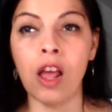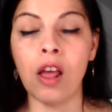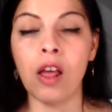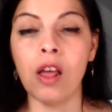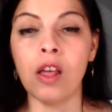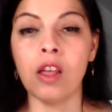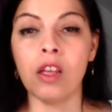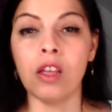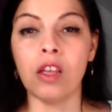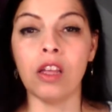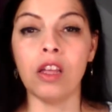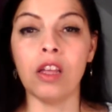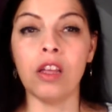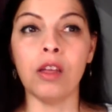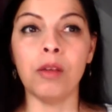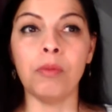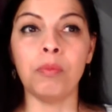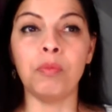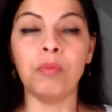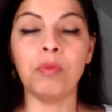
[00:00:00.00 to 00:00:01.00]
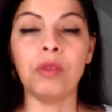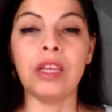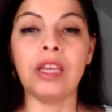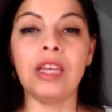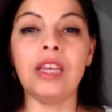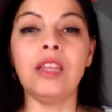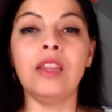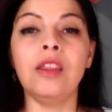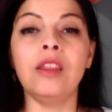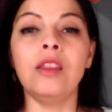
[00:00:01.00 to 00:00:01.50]
um,
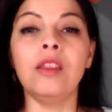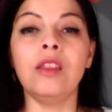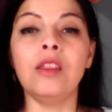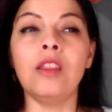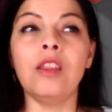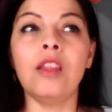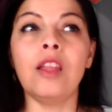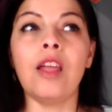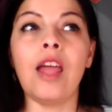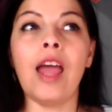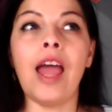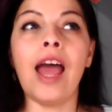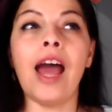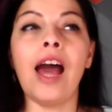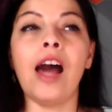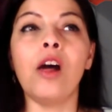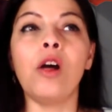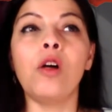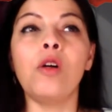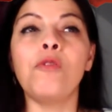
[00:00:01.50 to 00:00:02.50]
in how